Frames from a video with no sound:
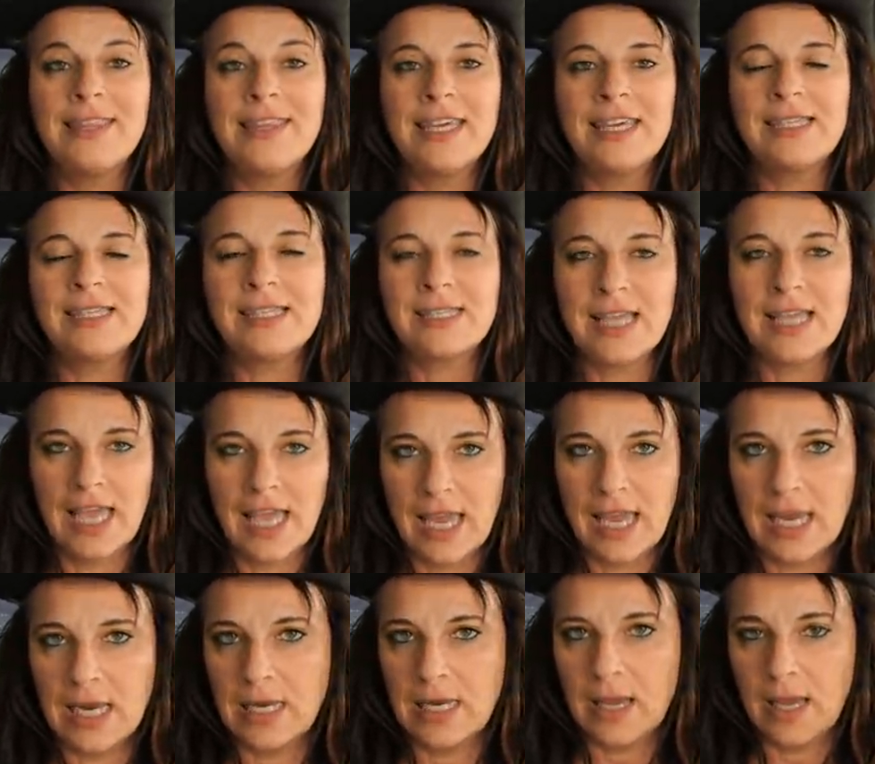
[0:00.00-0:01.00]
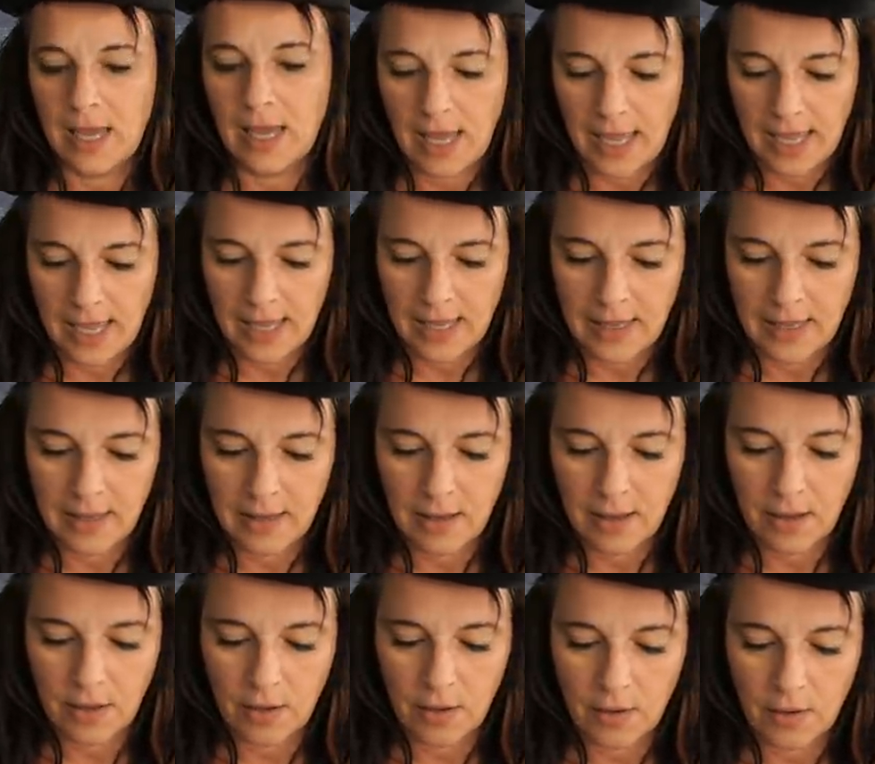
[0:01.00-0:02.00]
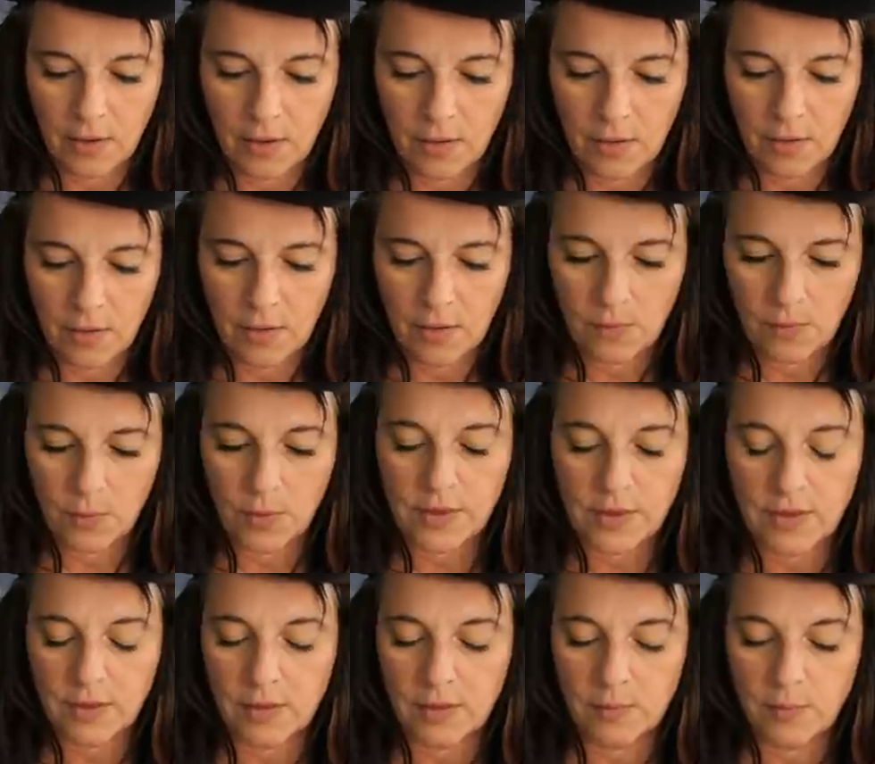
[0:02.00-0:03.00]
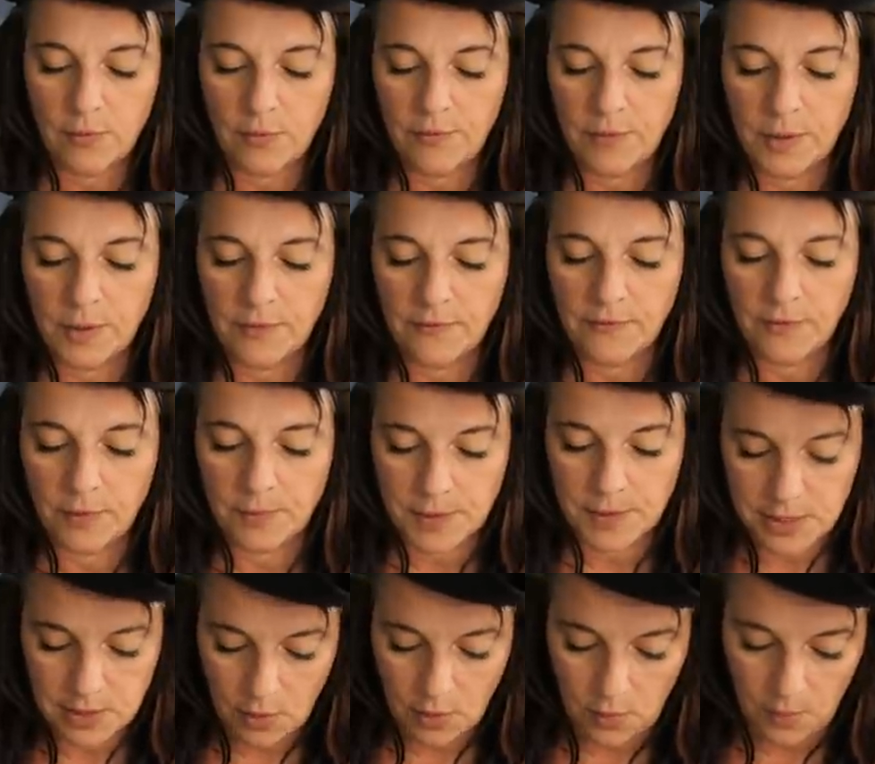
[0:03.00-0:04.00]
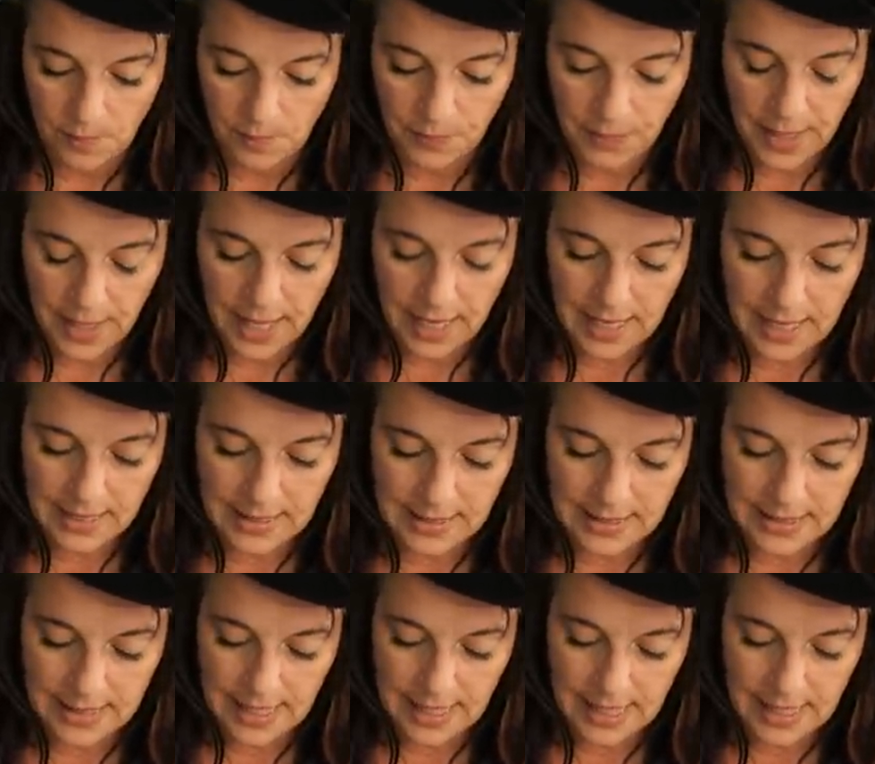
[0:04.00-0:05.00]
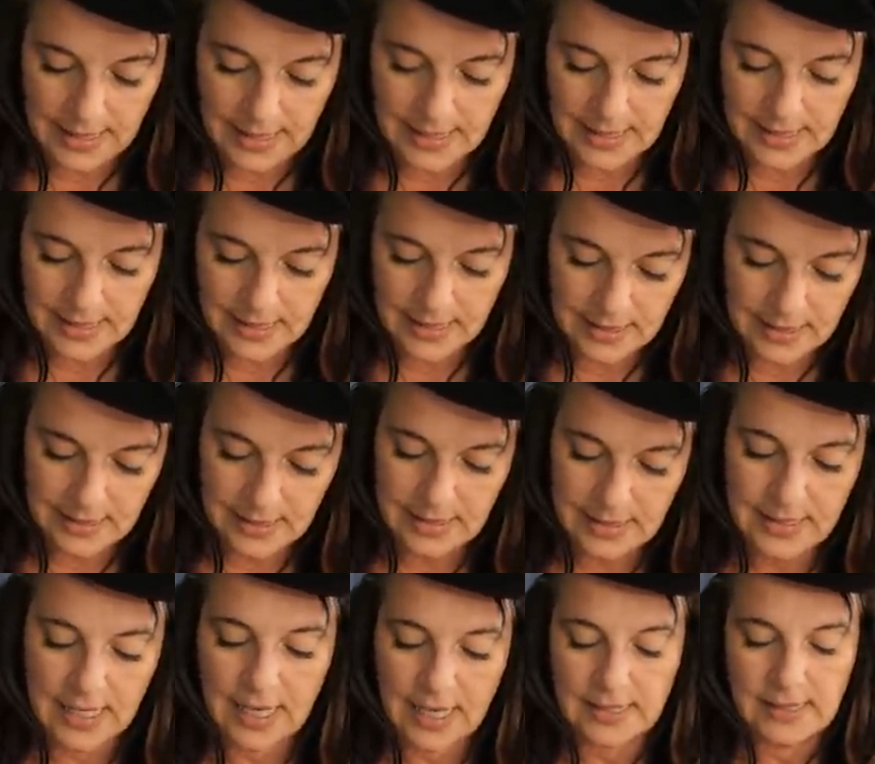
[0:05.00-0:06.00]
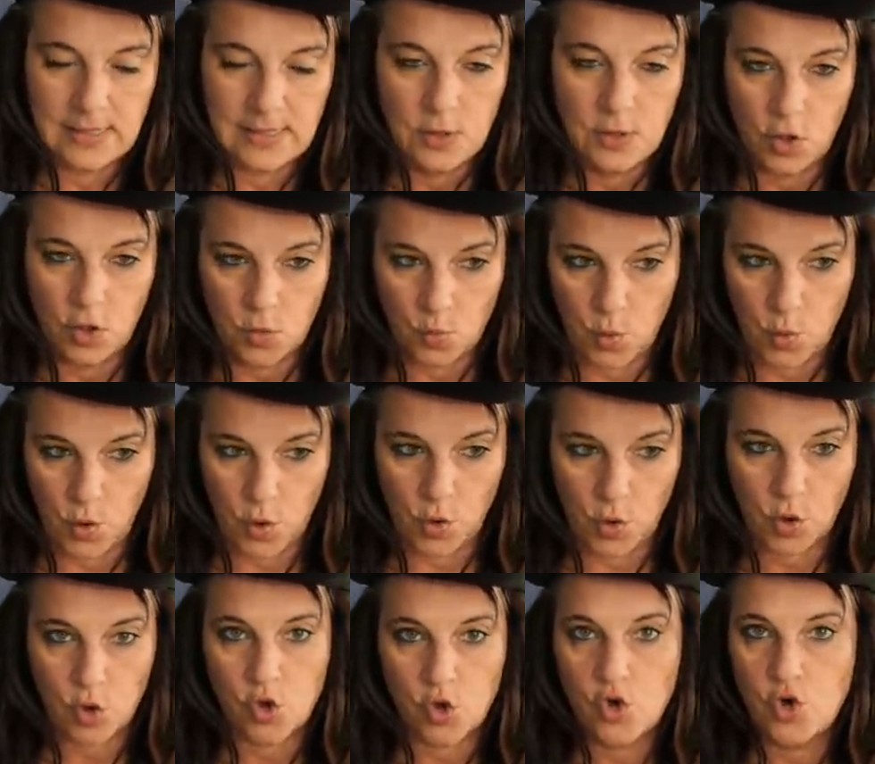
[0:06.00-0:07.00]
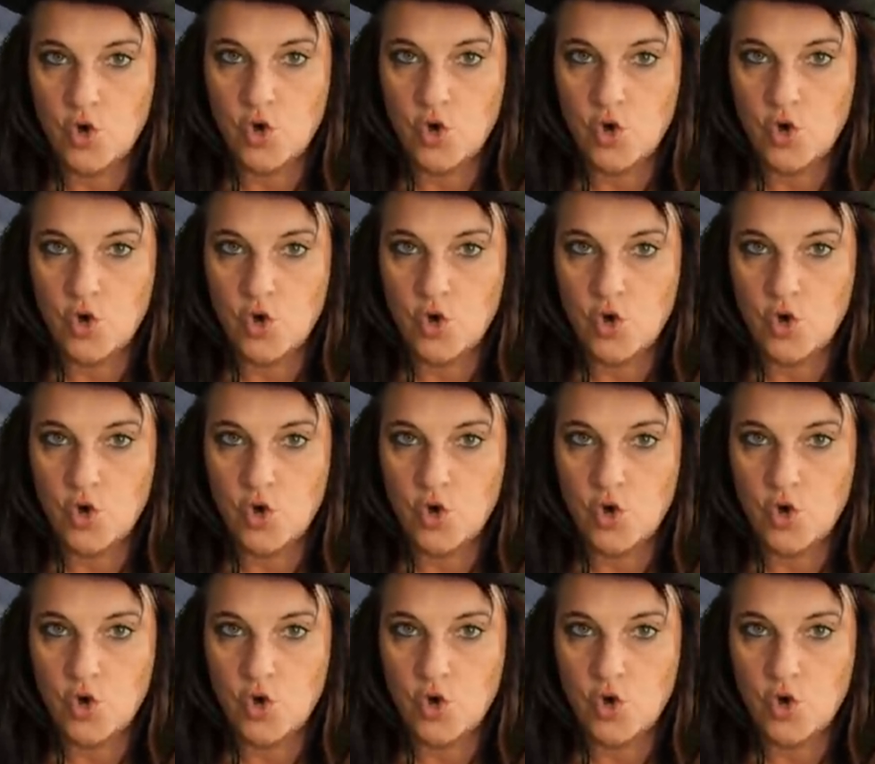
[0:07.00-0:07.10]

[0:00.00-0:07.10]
this in a, uh, with a movement verb. So, this does not work.